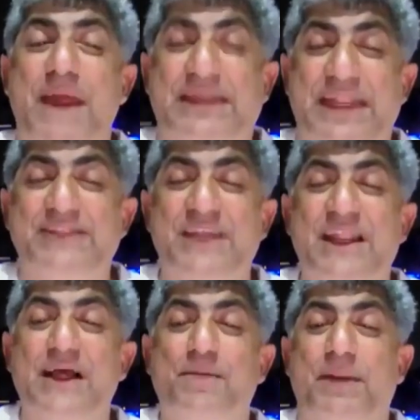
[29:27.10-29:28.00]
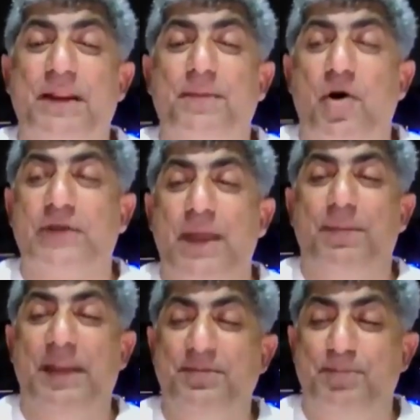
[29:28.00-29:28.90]
attention. Okay.
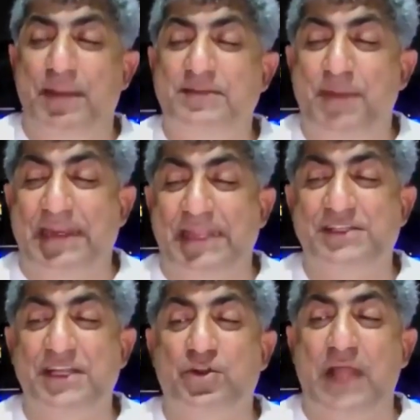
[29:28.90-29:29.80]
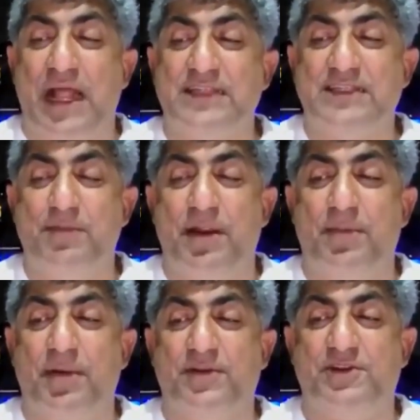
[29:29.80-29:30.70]
Please pay attention to the answer,
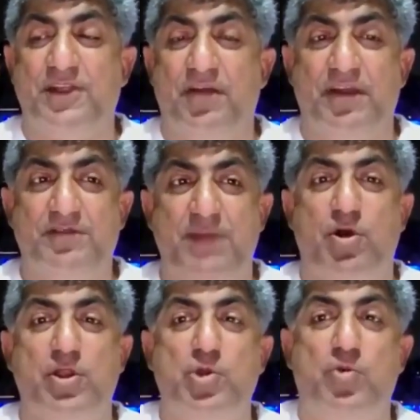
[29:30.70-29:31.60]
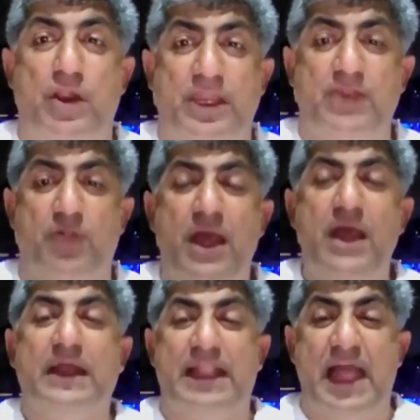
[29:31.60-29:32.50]
Vijay, because you wanted the
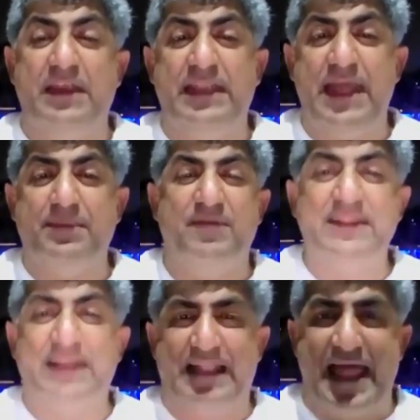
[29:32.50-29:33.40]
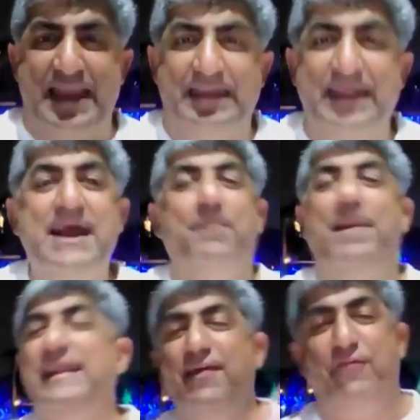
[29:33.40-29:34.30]
clarity. I'm giving the clarity.
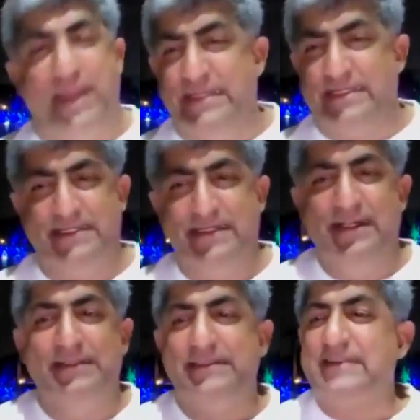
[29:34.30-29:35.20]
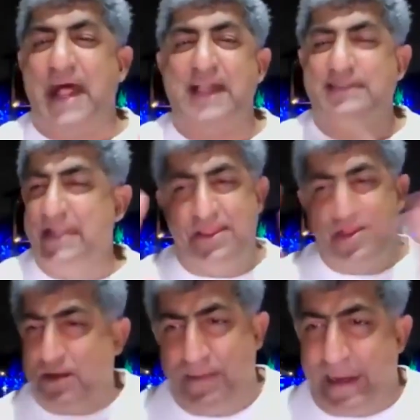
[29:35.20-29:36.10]
My dear friends, this answer is
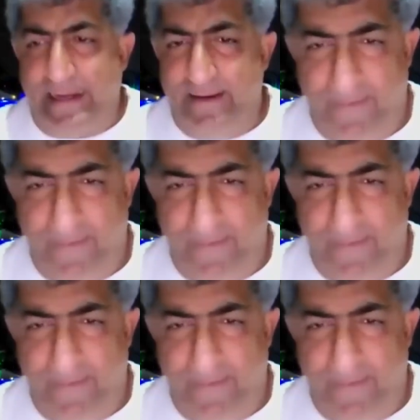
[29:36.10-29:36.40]
not mine.